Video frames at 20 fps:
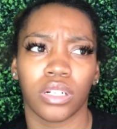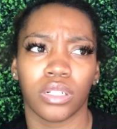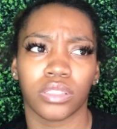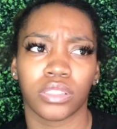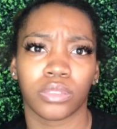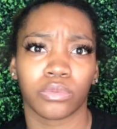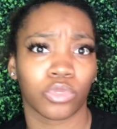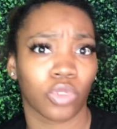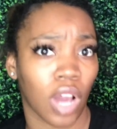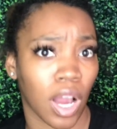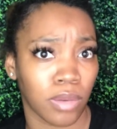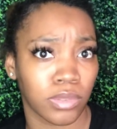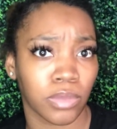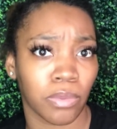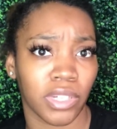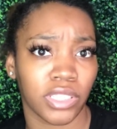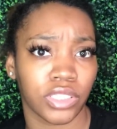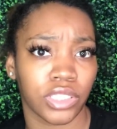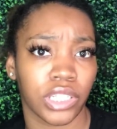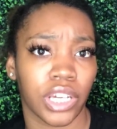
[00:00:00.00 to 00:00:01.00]
subscribe to
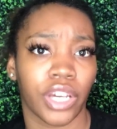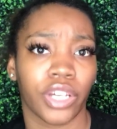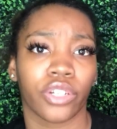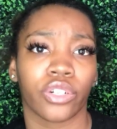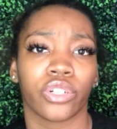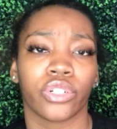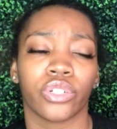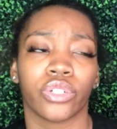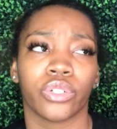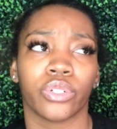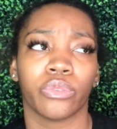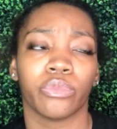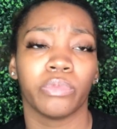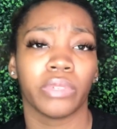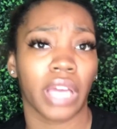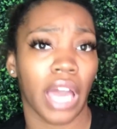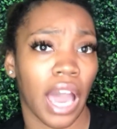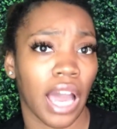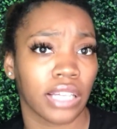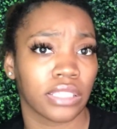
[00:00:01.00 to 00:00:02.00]
my channel,
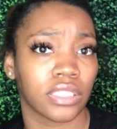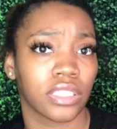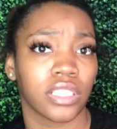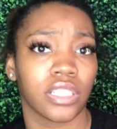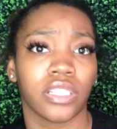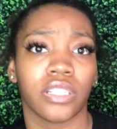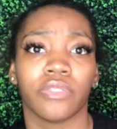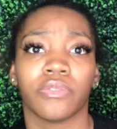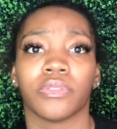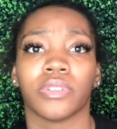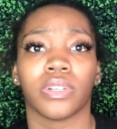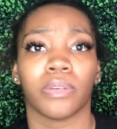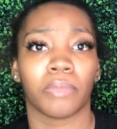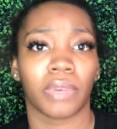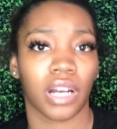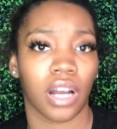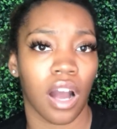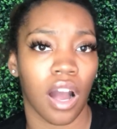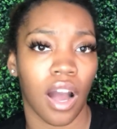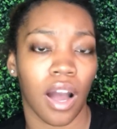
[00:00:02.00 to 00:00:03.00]
be active in my
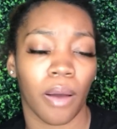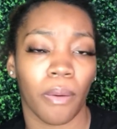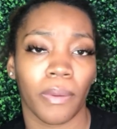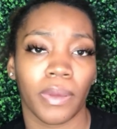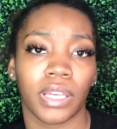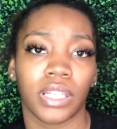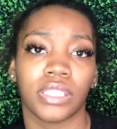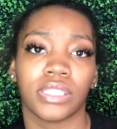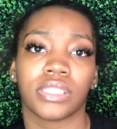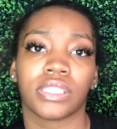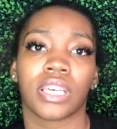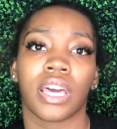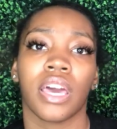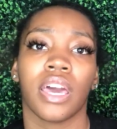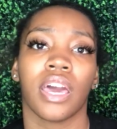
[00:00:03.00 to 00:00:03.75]
comments,